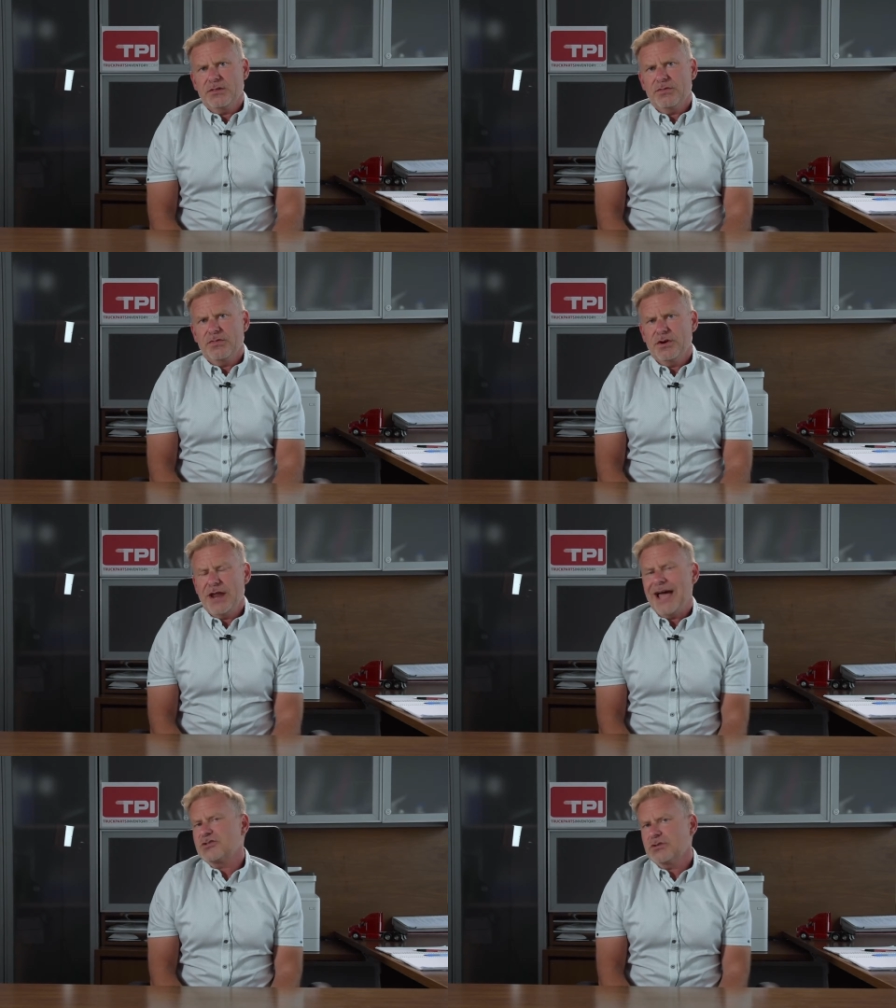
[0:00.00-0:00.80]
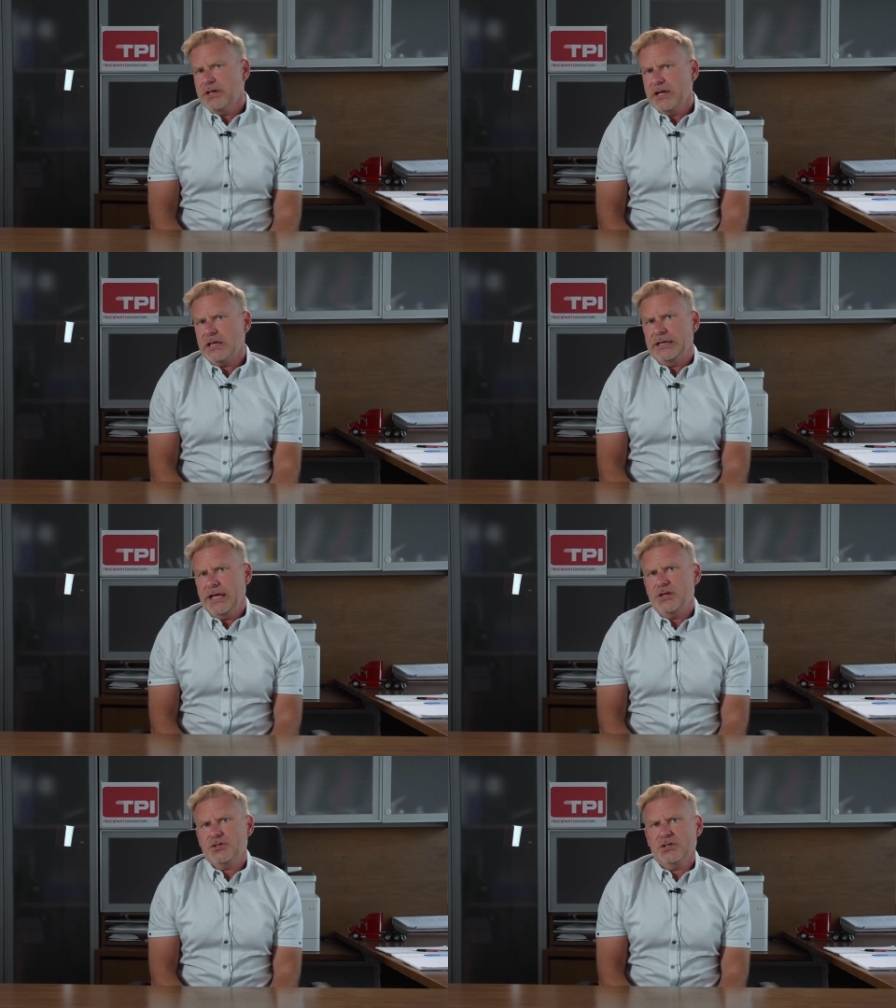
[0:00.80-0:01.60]
their natural
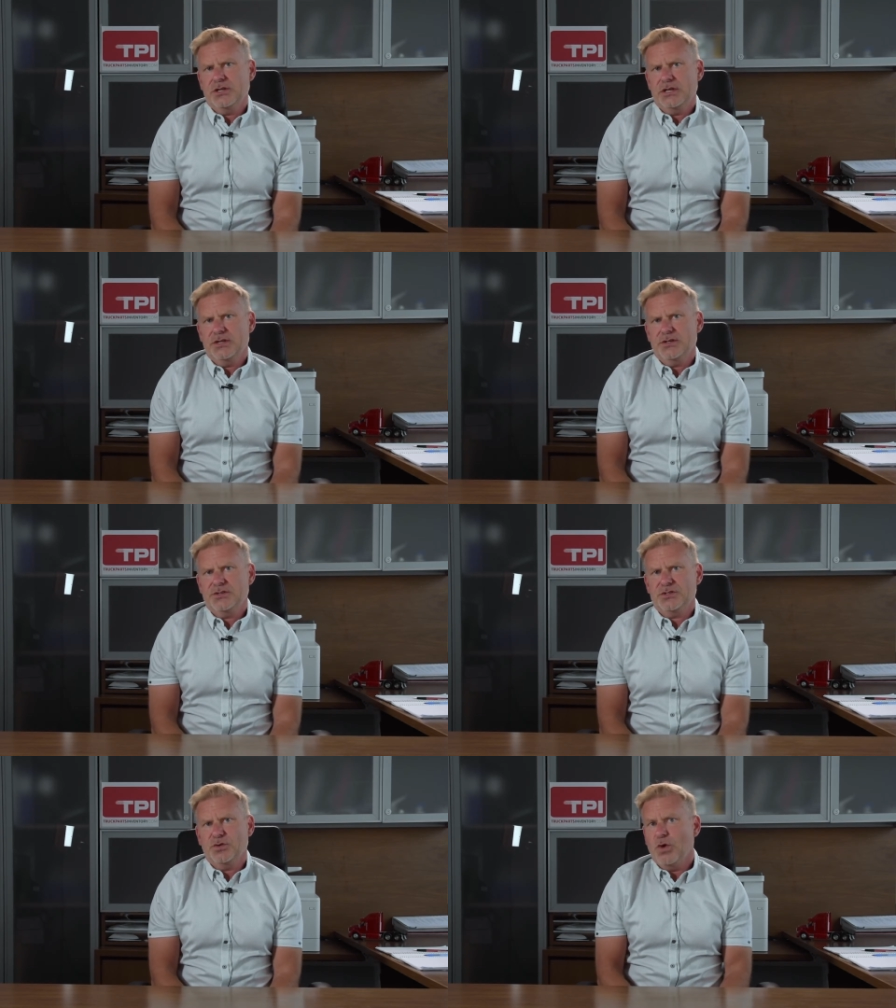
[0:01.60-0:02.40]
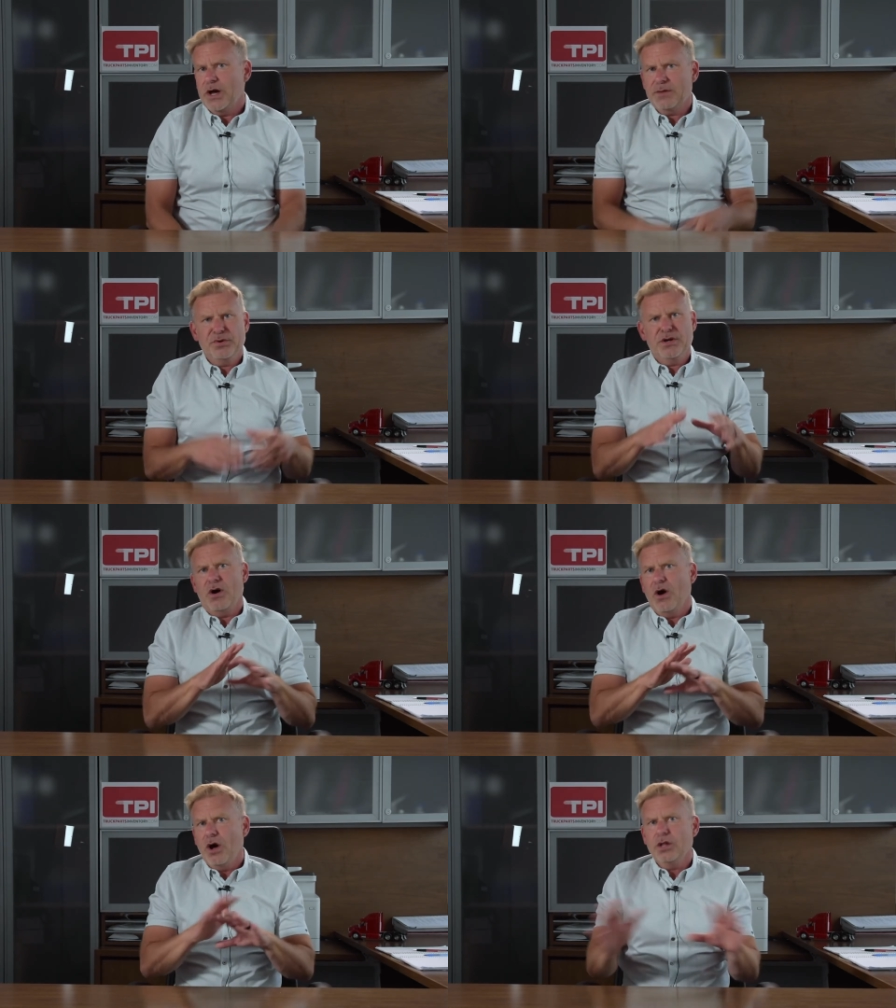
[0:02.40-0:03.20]
inclination is to want to put
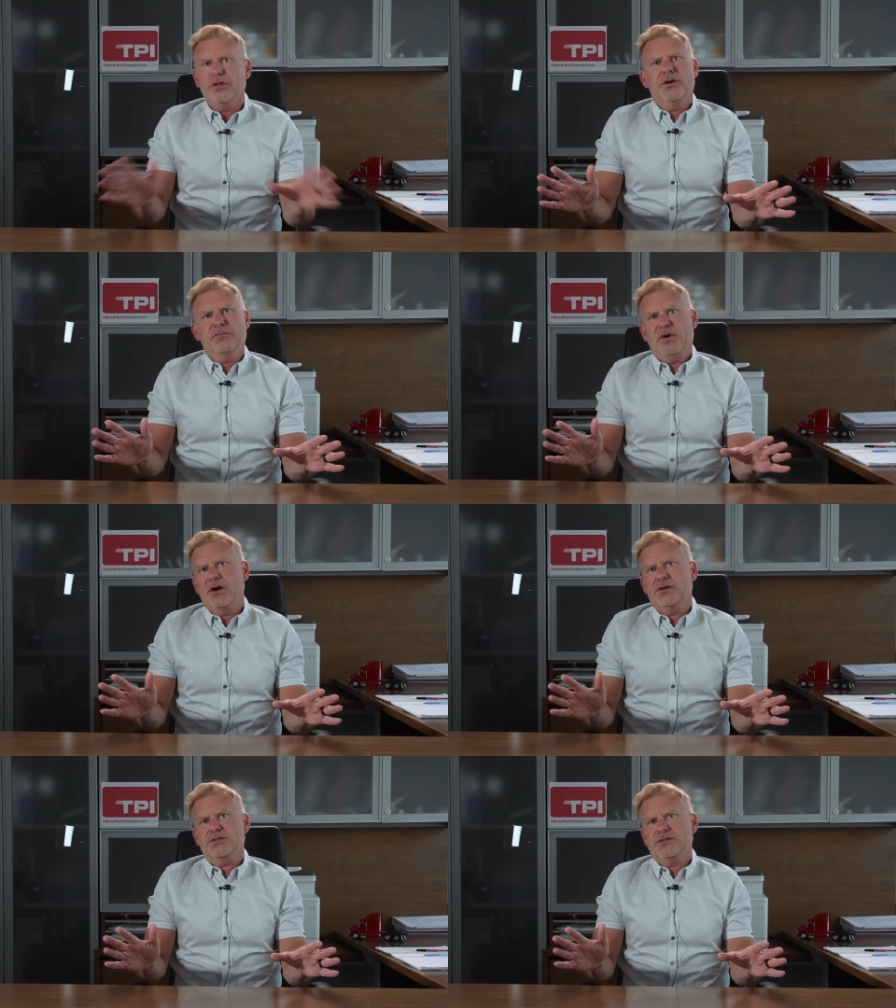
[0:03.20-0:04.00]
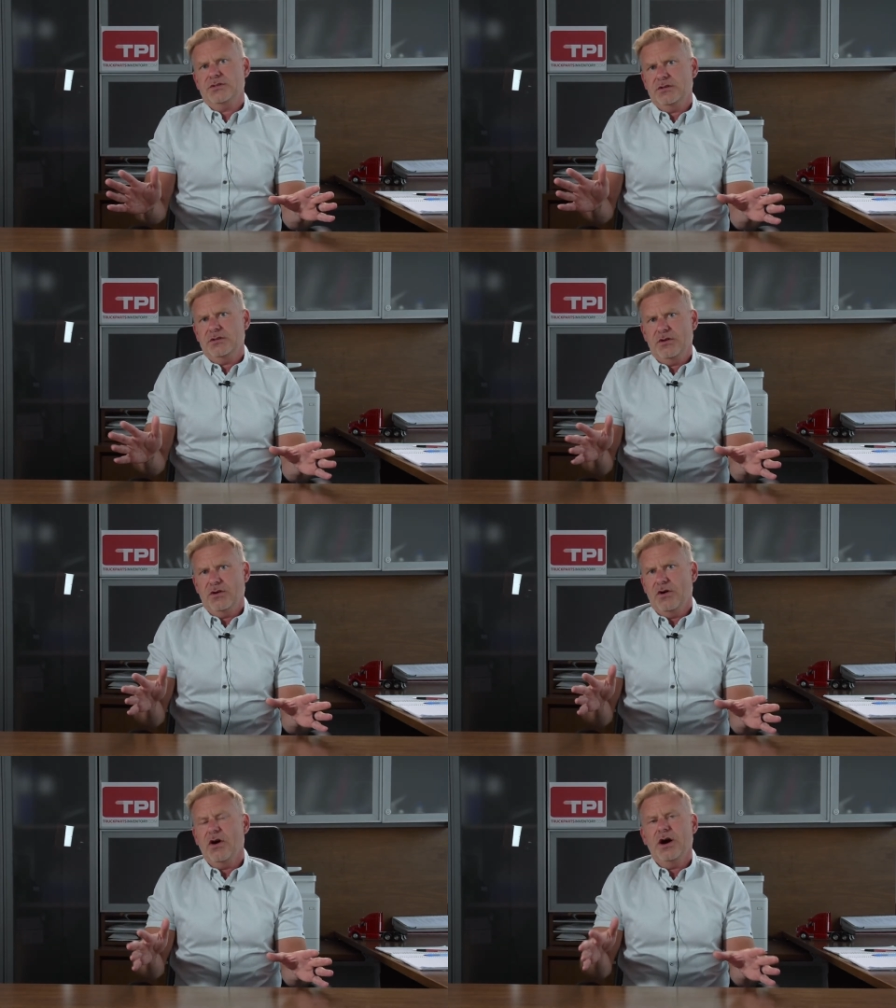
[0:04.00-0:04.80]
all of their parts
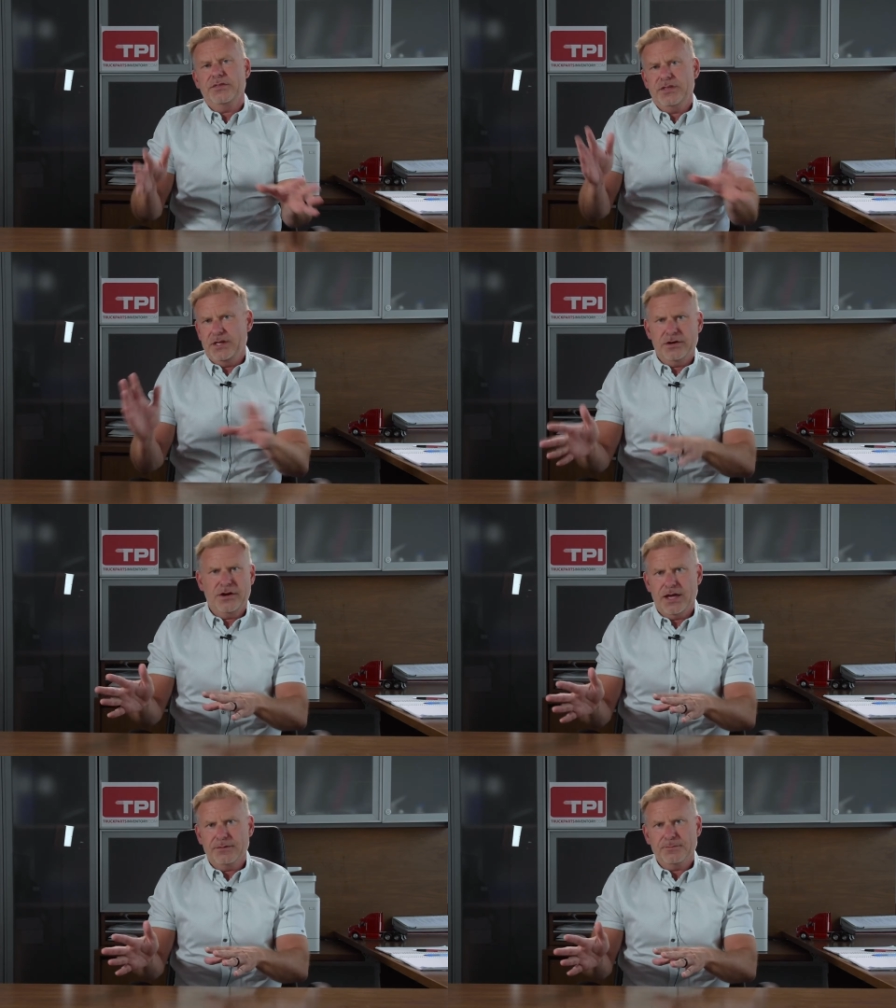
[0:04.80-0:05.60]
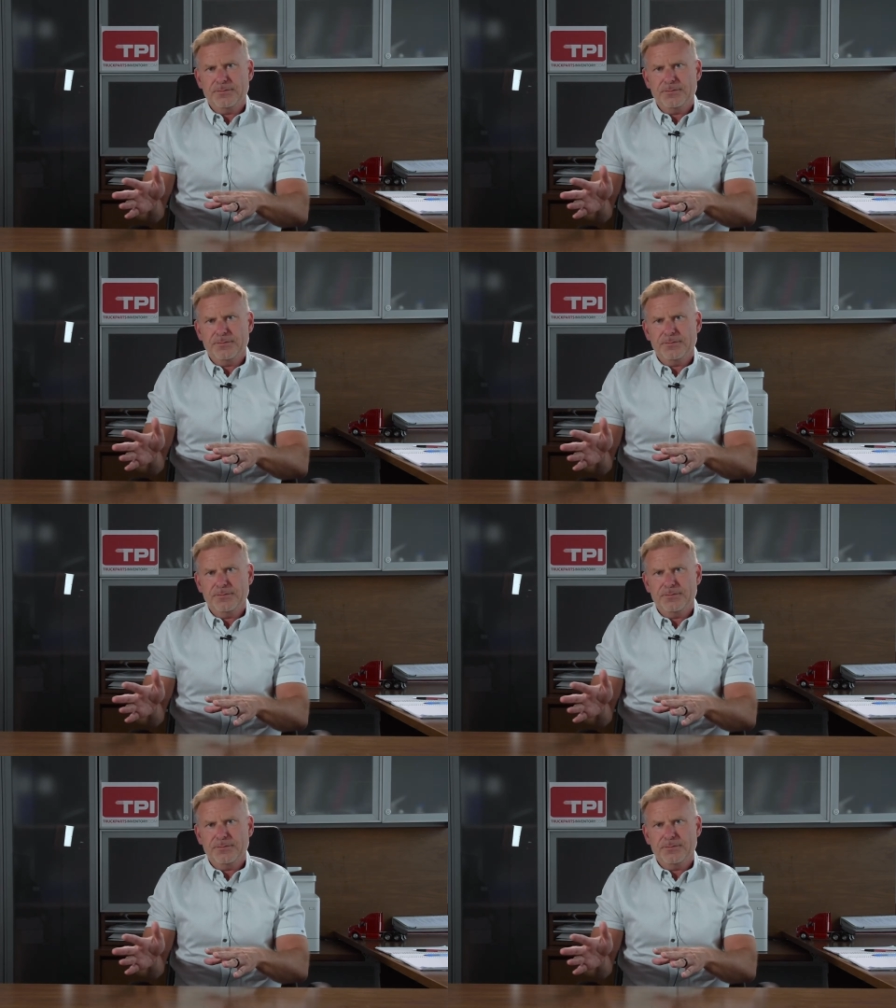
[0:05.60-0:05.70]
on the internet.